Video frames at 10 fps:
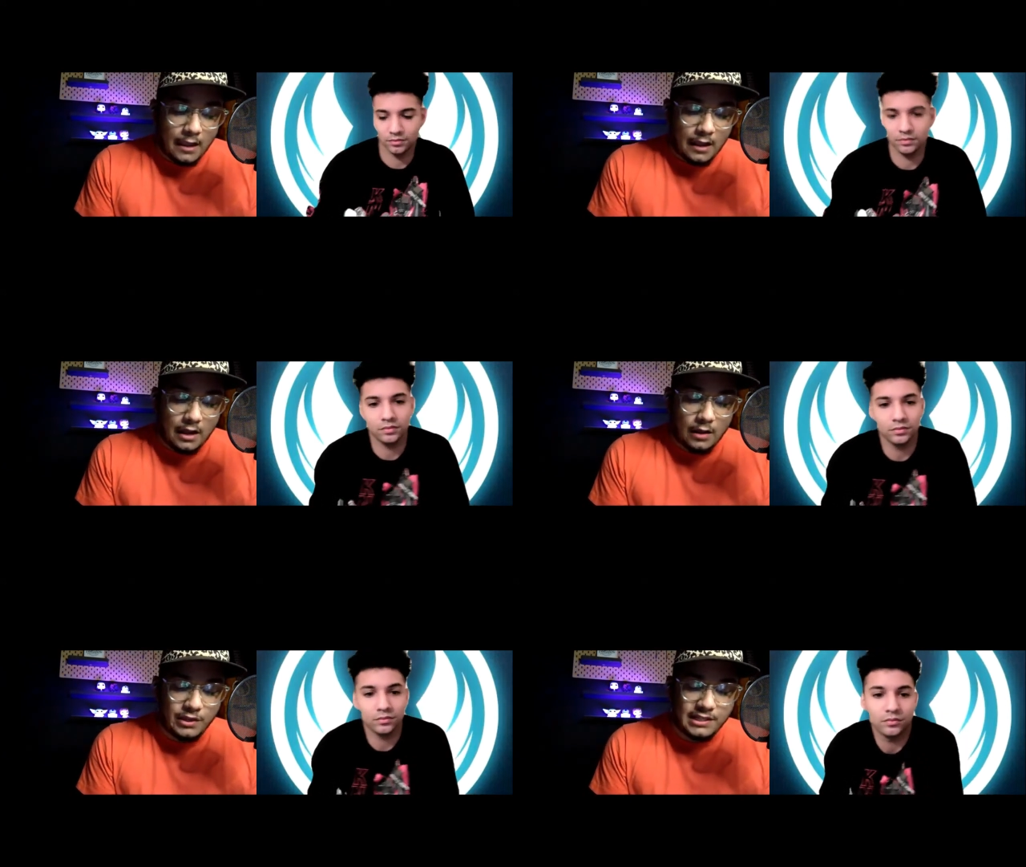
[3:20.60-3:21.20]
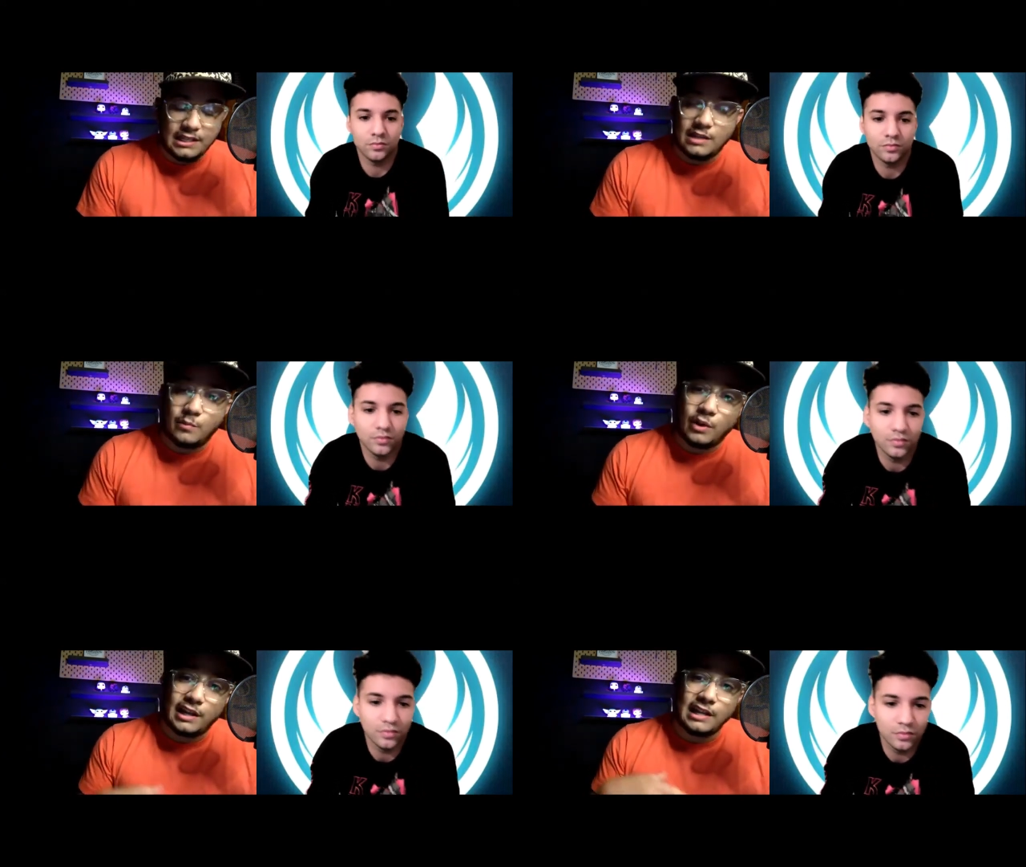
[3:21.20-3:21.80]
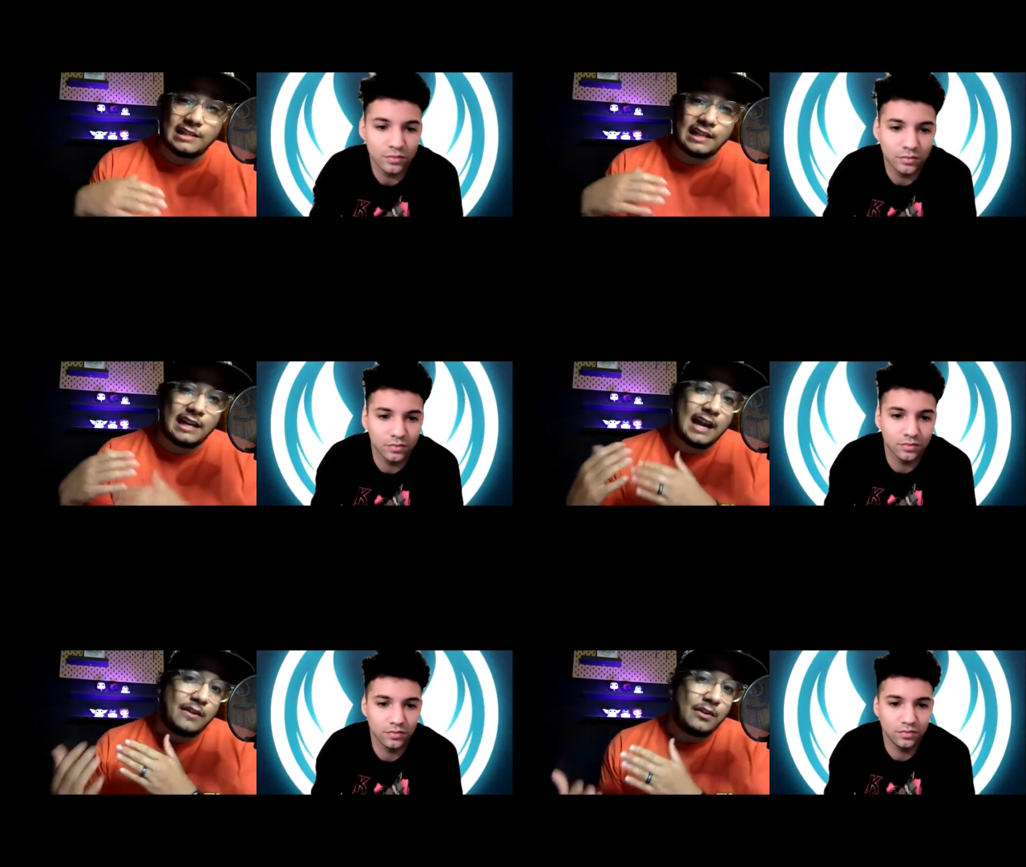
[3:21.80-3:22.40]
Speaker 1: uh, we see them working
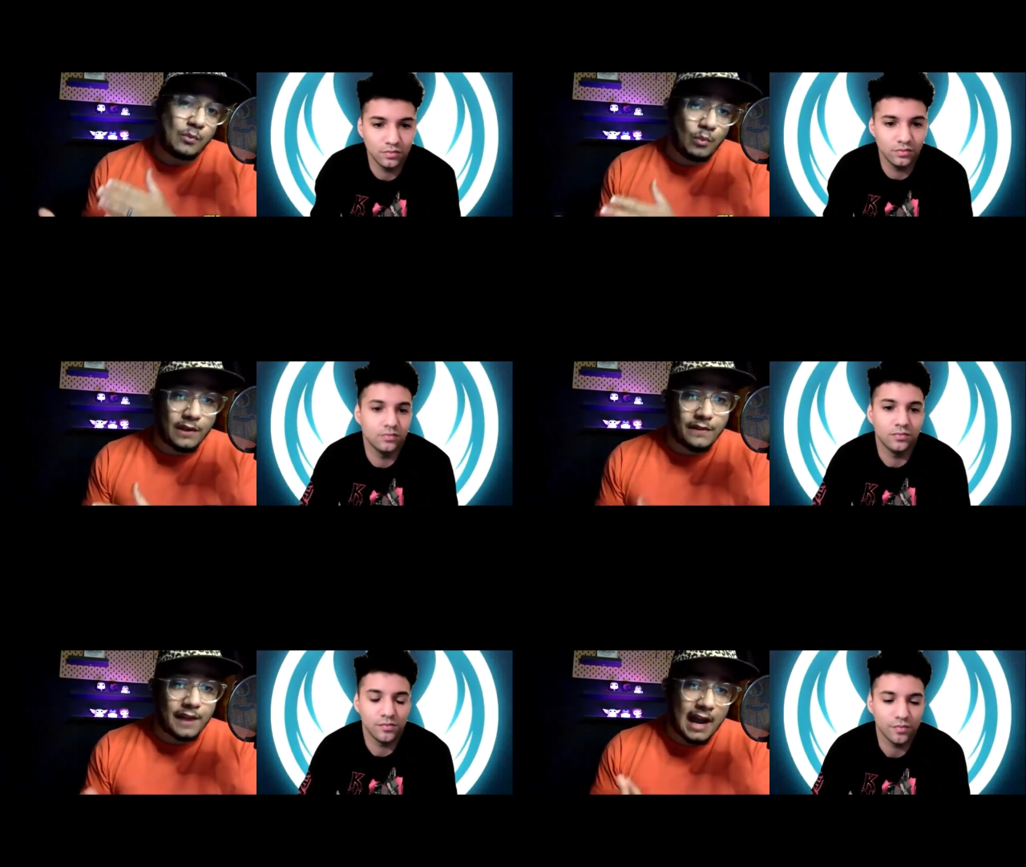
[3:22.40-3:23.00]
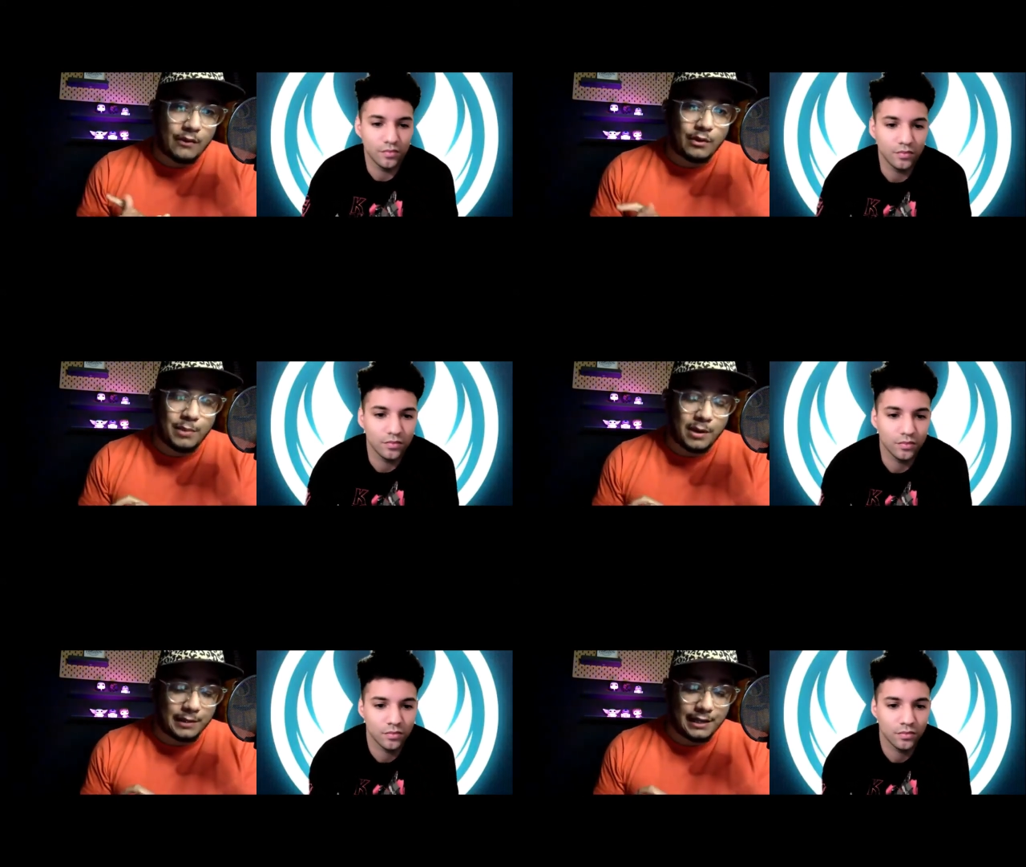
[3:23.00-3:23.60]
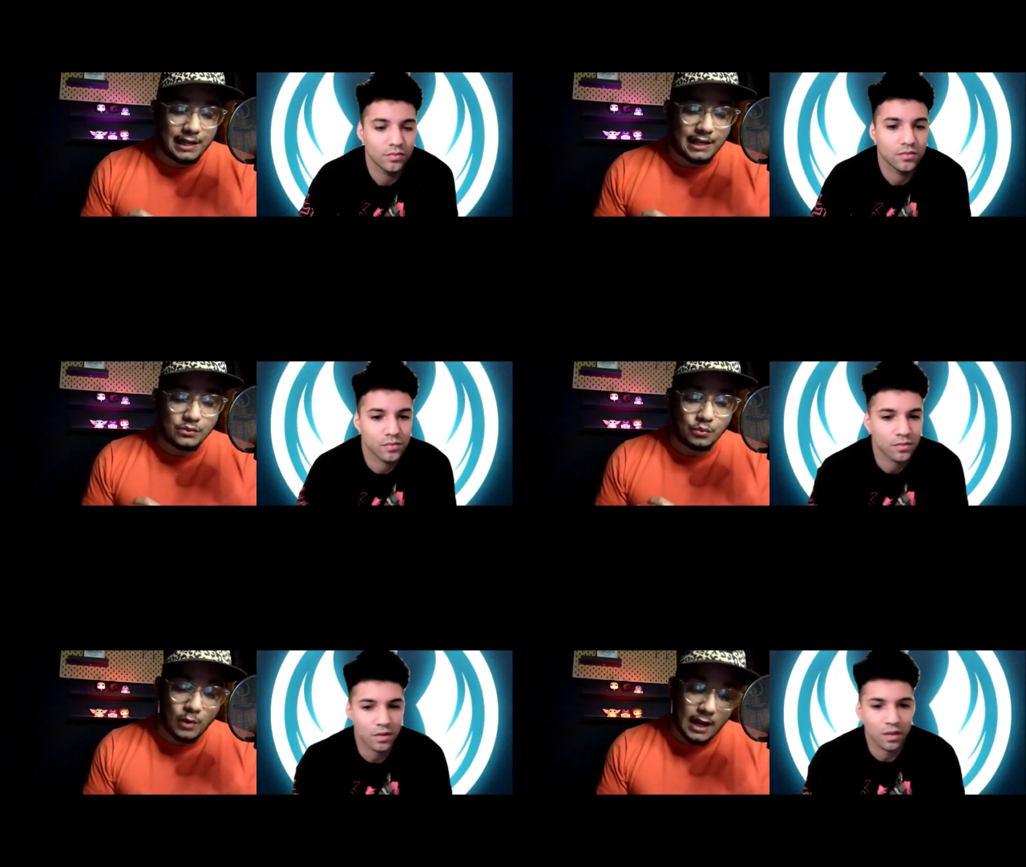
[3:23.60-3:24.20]
together with the High Republic
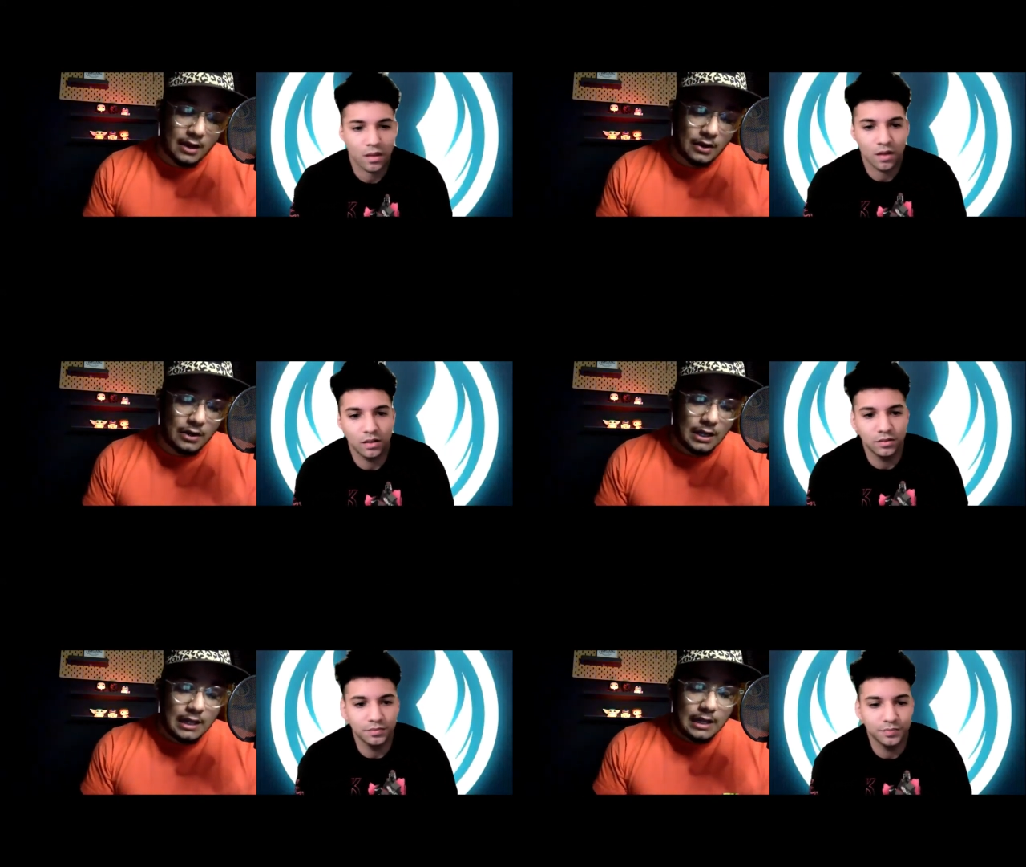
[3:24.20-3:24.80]
as well.